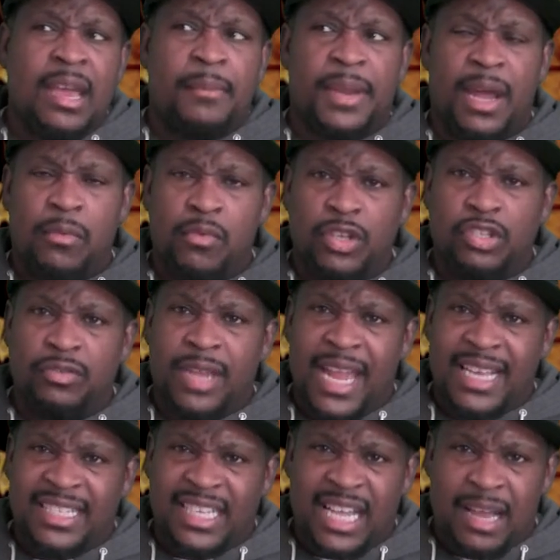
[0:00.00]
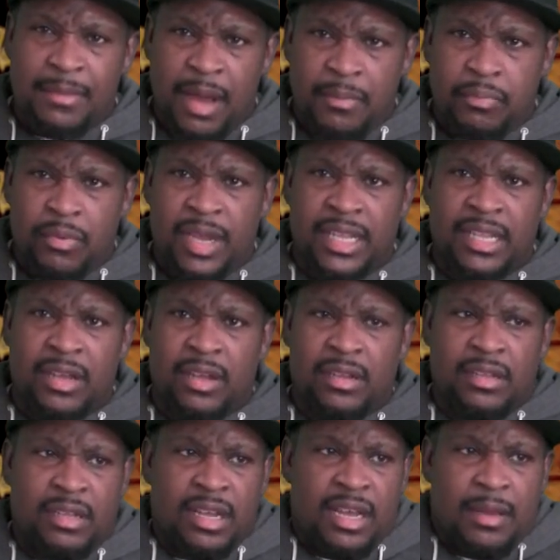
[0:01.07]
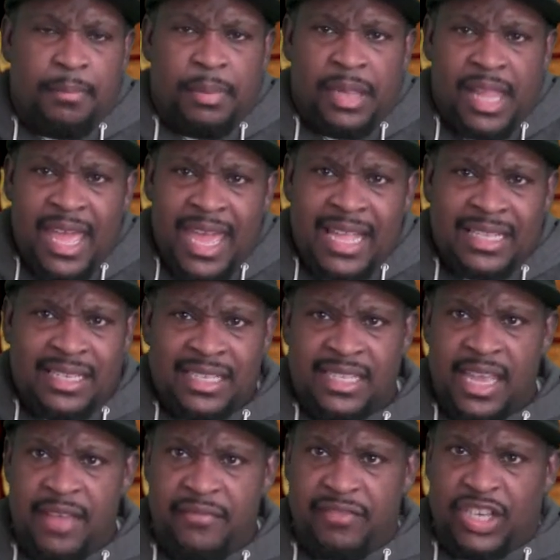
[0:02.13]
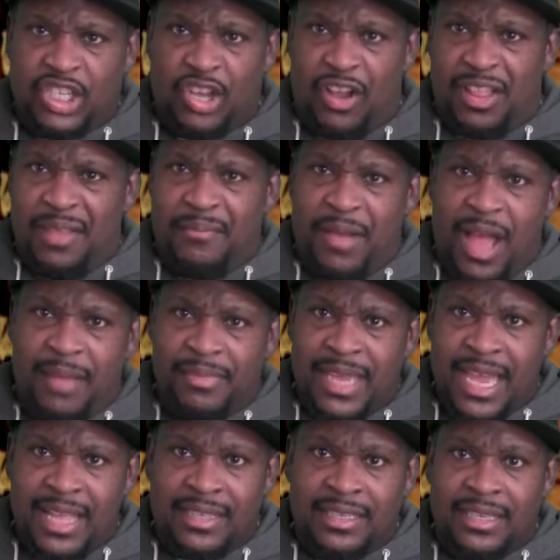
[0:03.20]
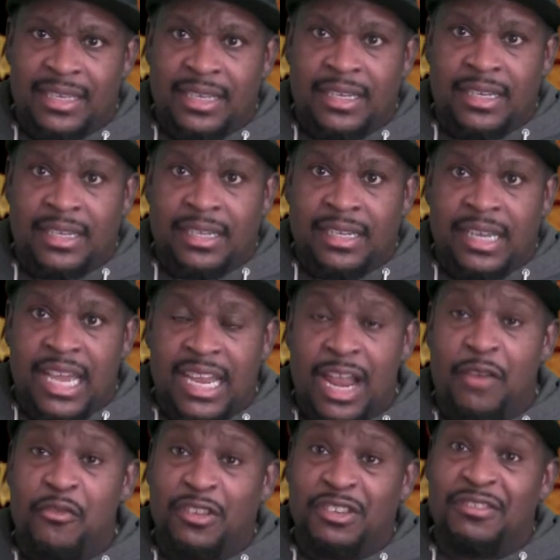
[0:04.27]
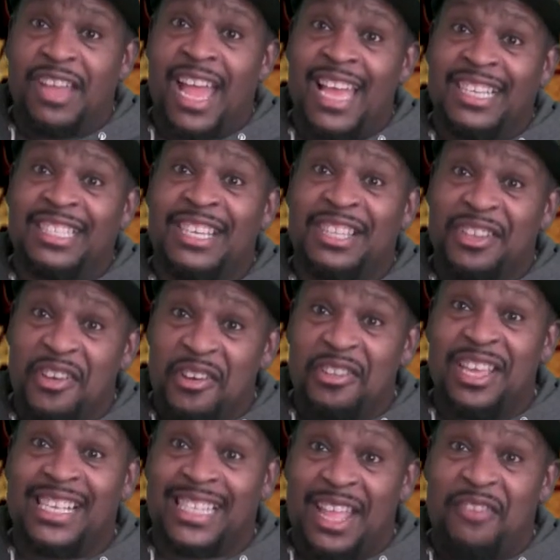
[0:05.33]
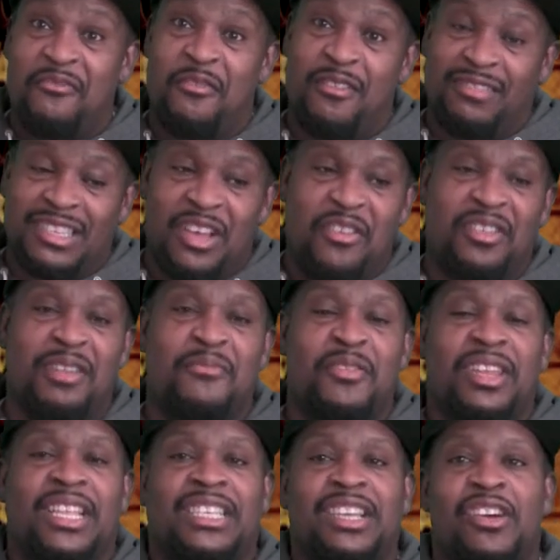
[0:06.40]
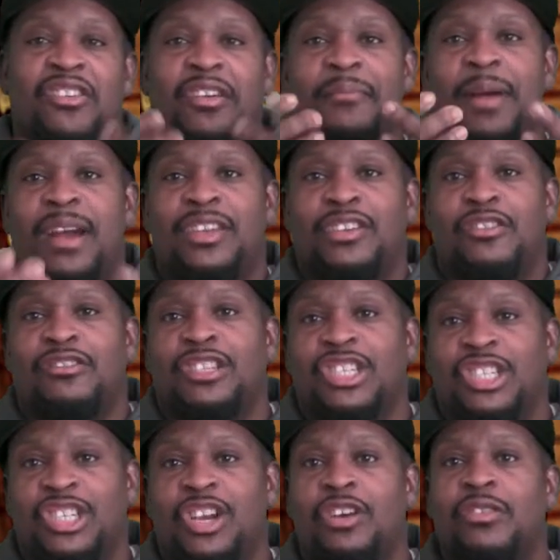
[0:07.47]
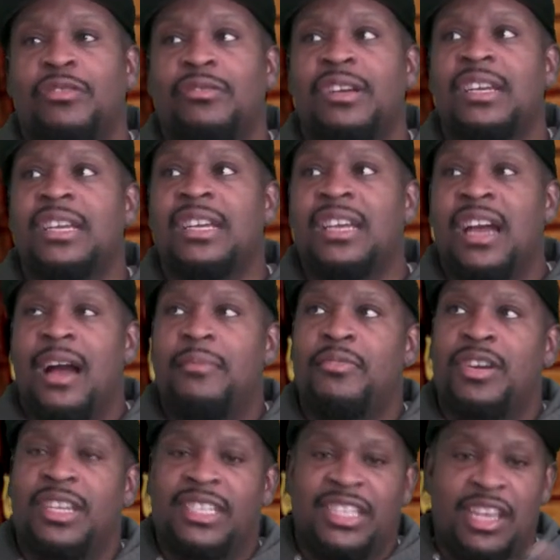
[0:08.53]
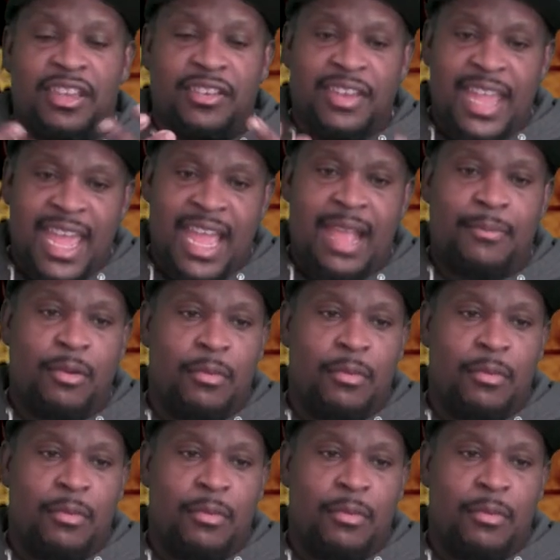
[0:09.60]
But I want you guys to come up with a plan to save the Charlotte Bobcats. And I want you guys to do this like real talk, and I'm going to talk about it on the show. I'm going to say your name.